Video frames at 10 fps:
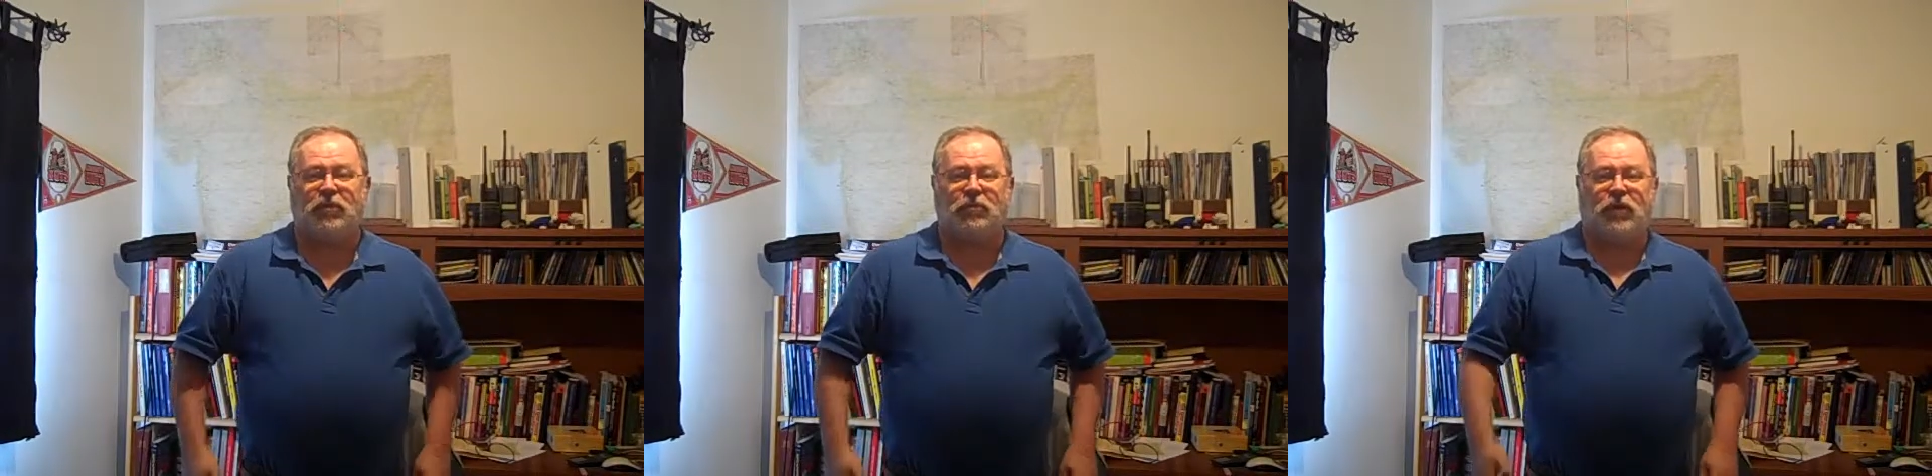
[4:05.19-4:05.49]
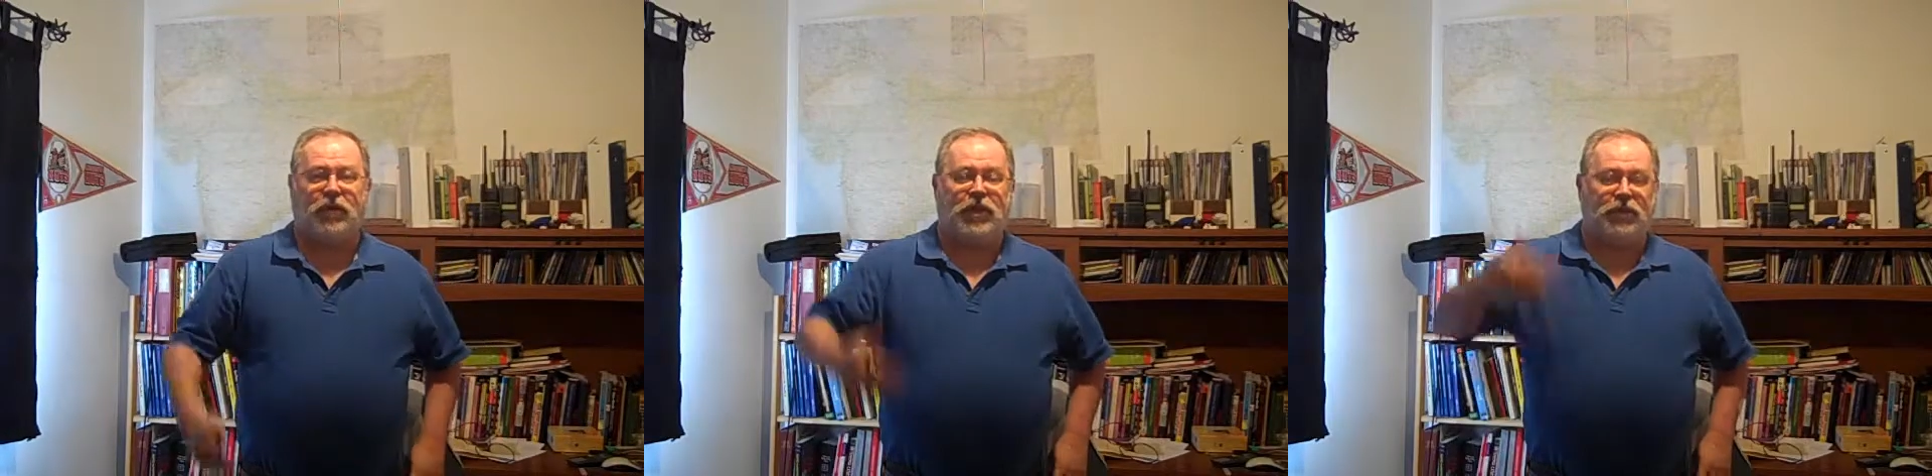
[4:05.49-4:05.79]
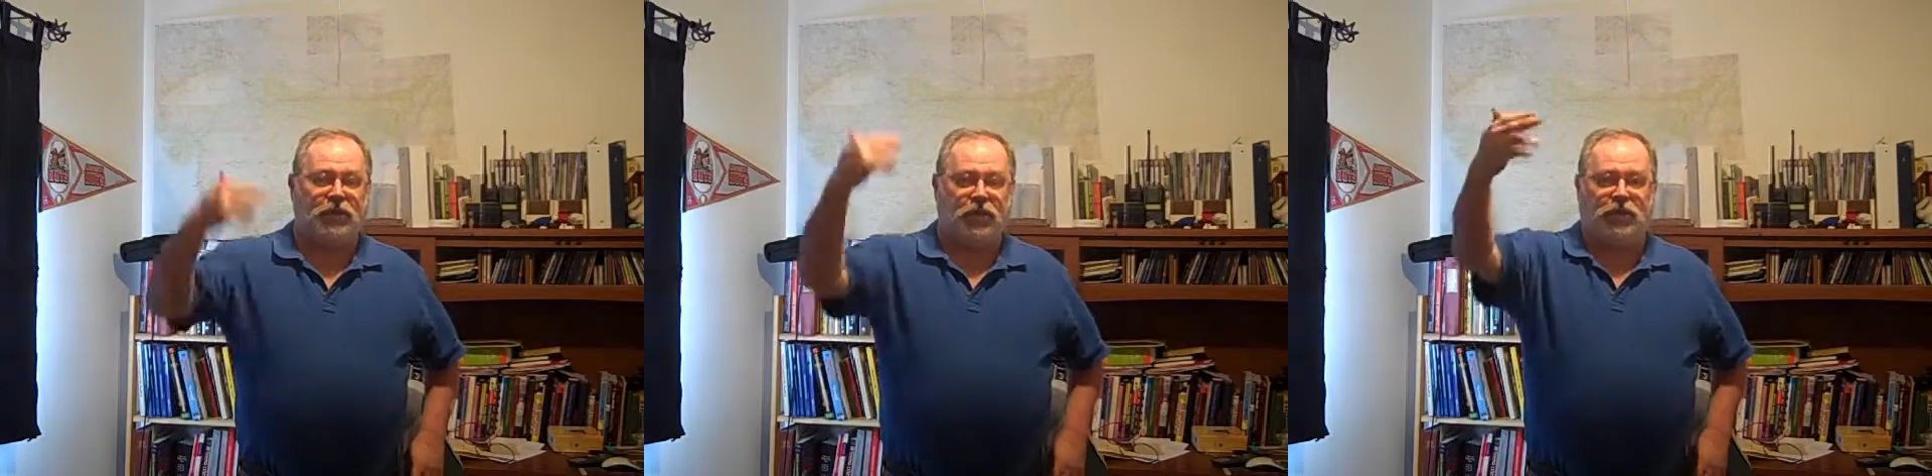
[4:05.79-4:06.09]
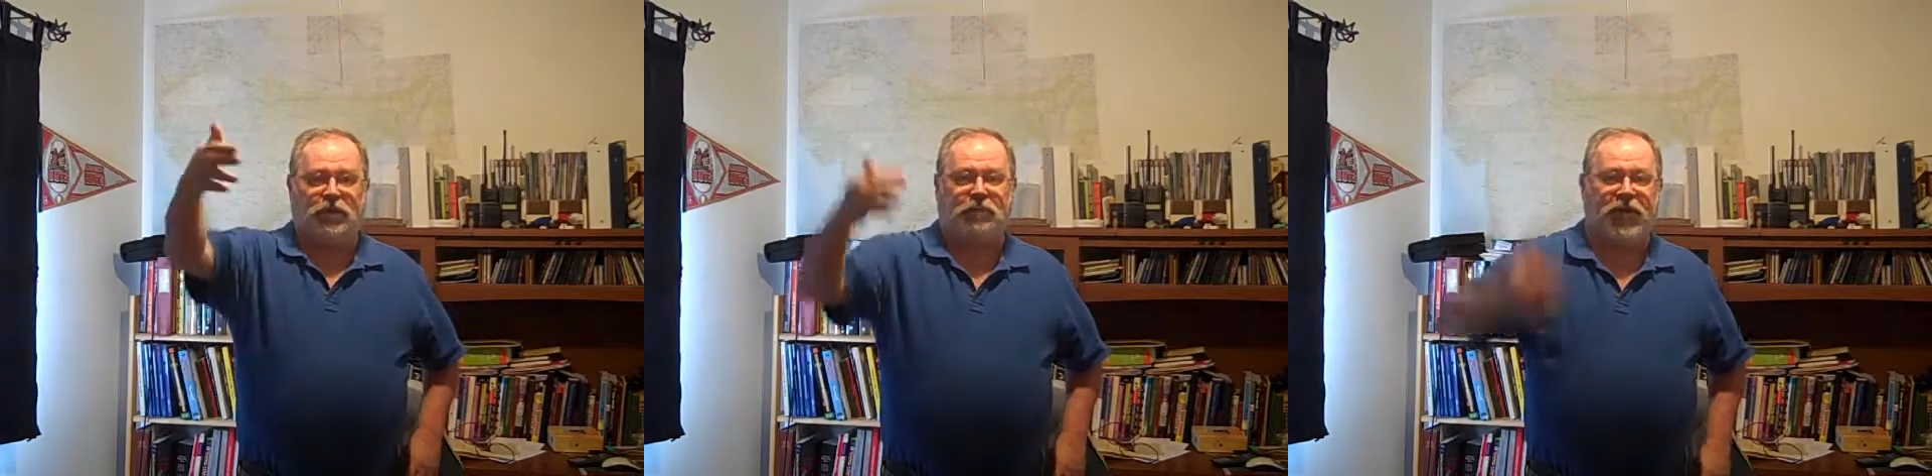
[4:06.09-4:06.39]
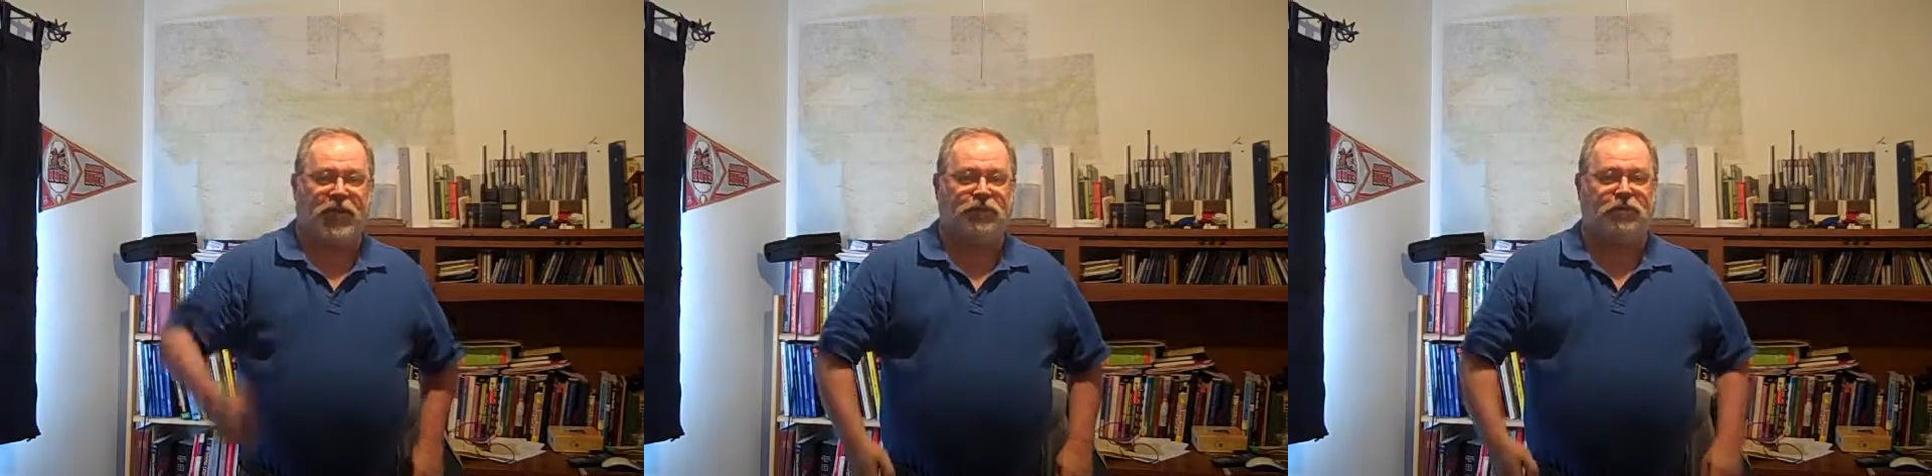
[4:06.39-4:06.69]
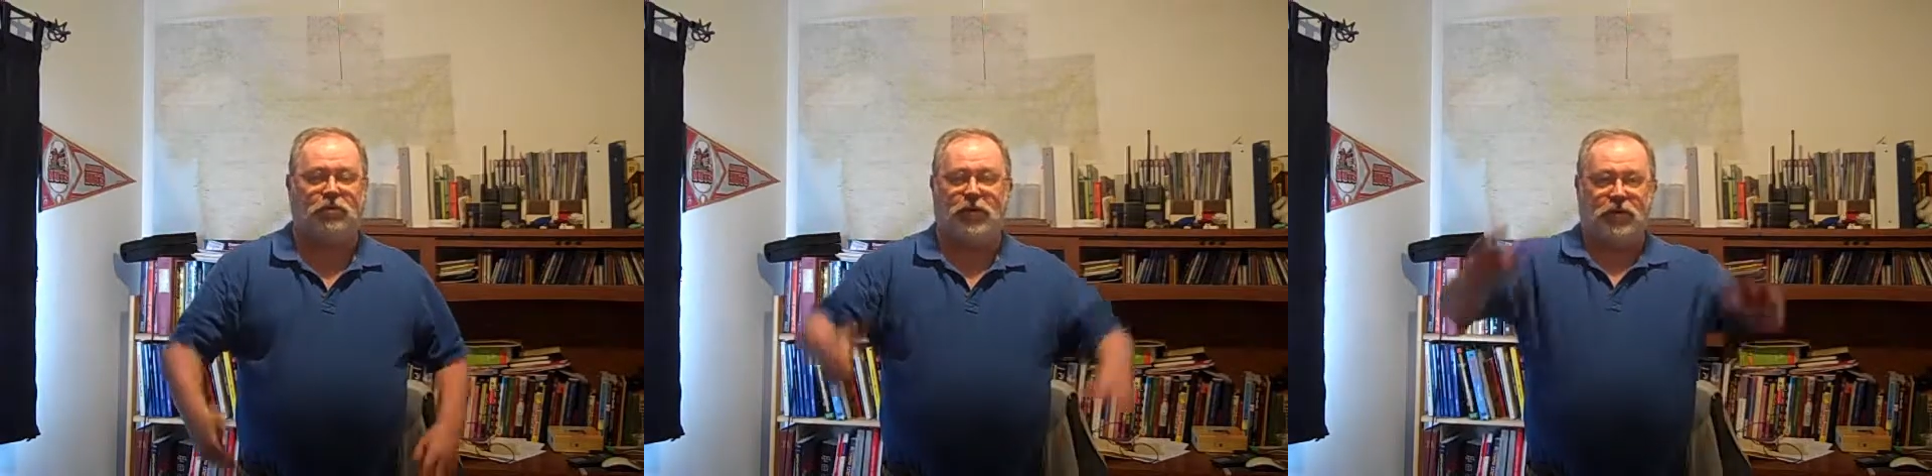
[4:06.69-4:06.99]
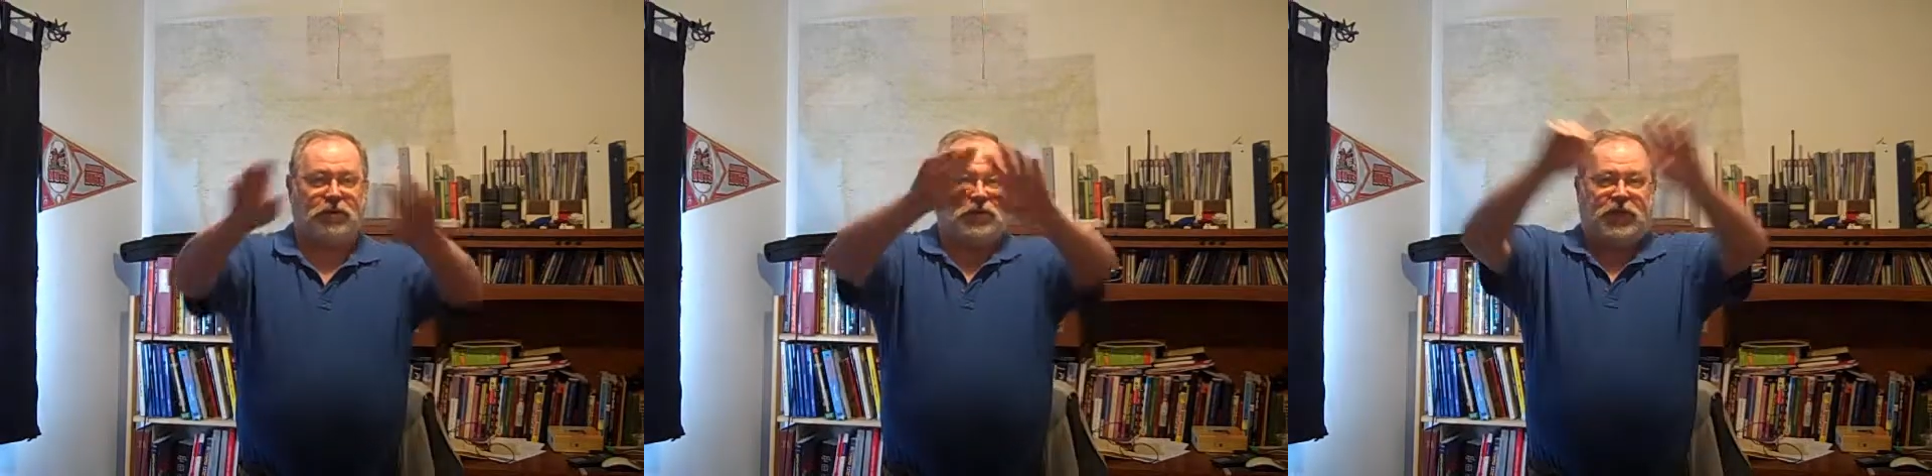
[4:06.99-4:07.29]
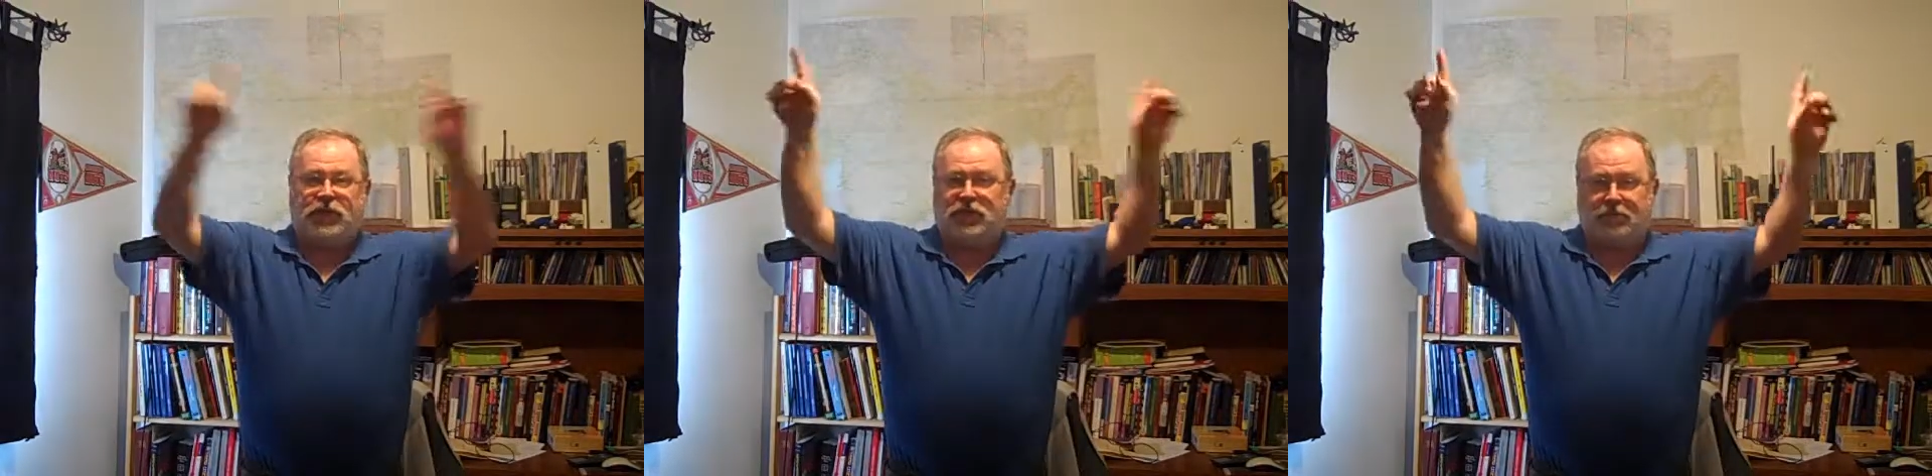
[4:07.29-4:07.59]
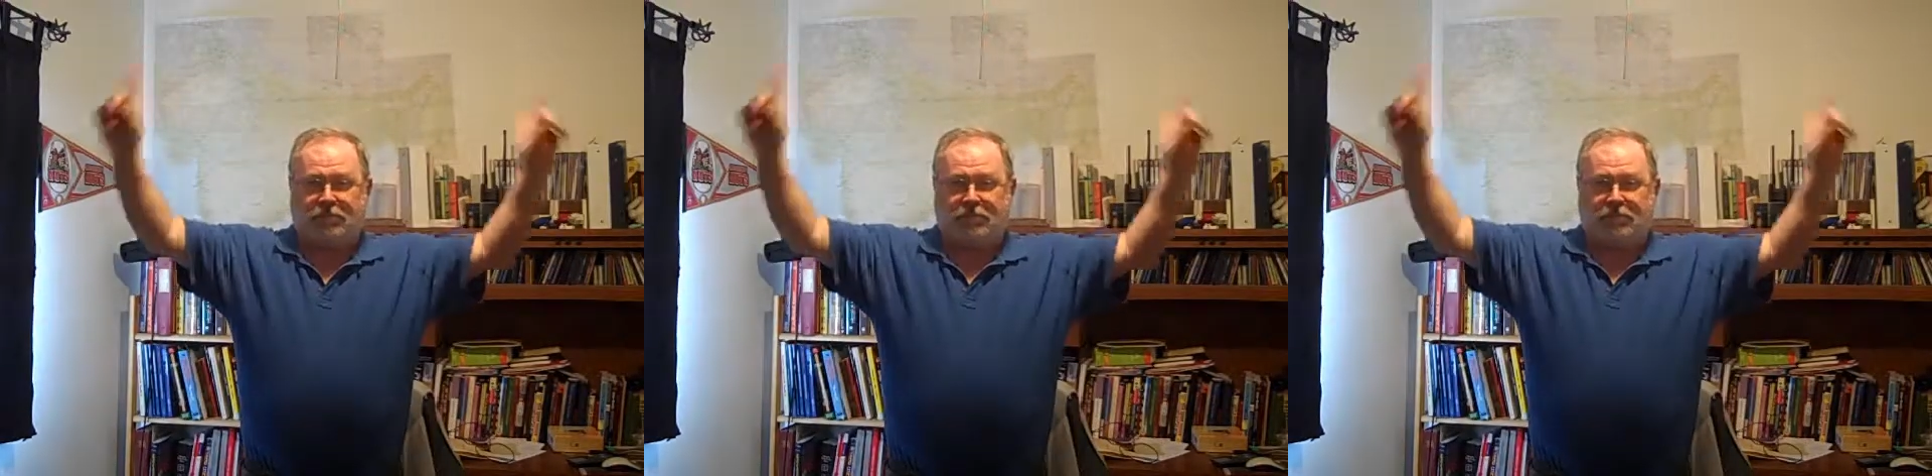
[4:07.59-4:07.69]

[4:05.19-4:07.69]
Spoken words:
All right, you go into your bathroom and there's this